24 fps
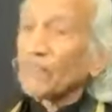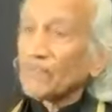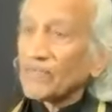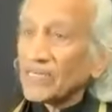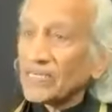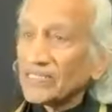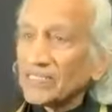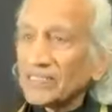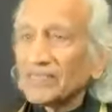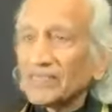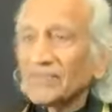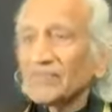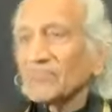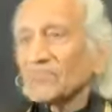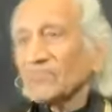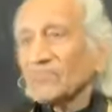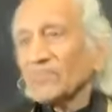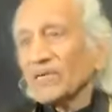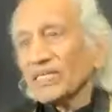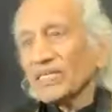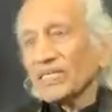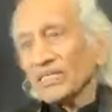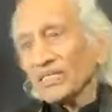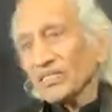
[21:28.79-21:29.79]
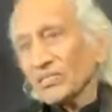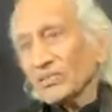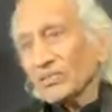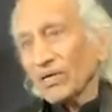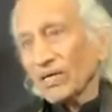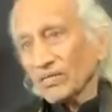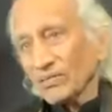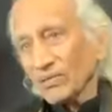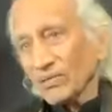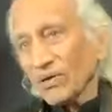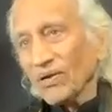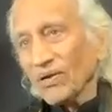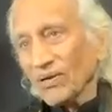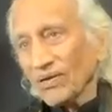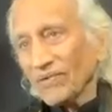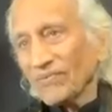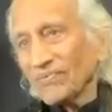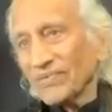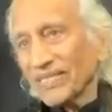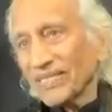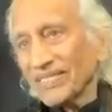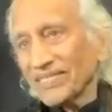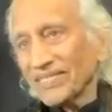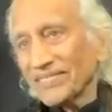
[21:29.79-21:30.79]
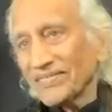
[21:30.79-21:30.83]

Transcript: it, but it's not all of it.